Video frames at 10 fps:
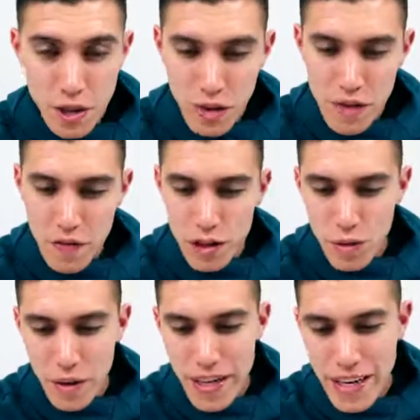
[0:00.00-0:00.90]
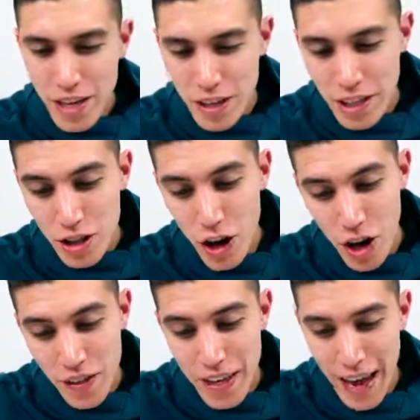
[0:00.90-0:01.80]
So the first one here is
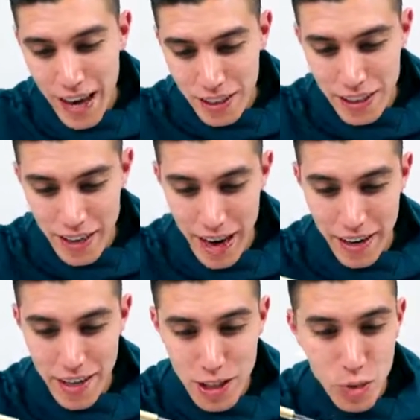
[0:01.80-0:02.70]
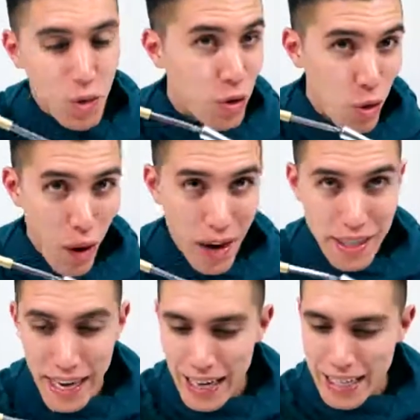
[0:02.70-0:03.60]
called the Xtand, and this one
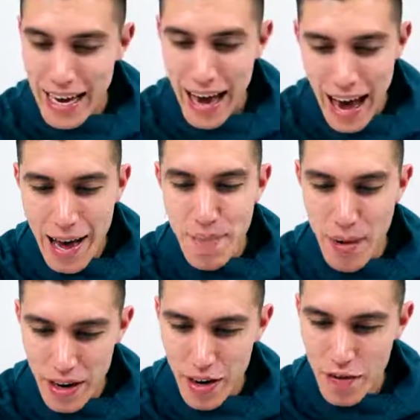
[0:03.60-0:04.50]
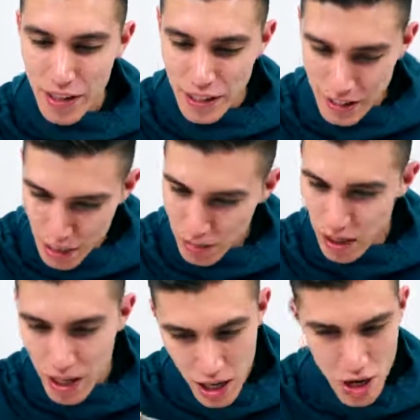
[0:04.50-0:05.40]
requires a tad bit of
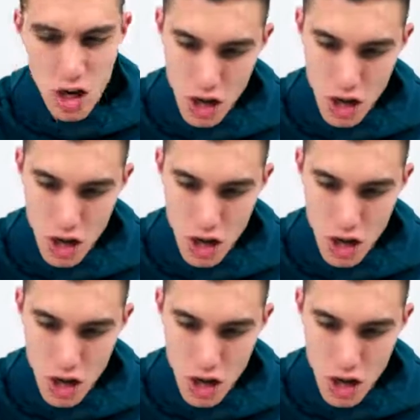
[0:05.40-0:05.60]
assembly.